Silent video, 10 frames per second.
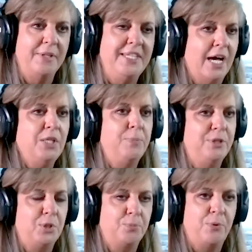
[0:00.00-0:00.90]
And now you
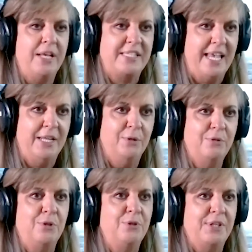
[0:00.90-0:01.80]
put your brass handles
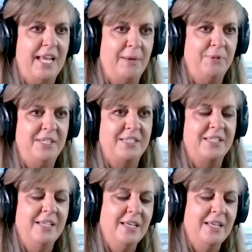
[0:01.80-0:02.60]
on your cabinets.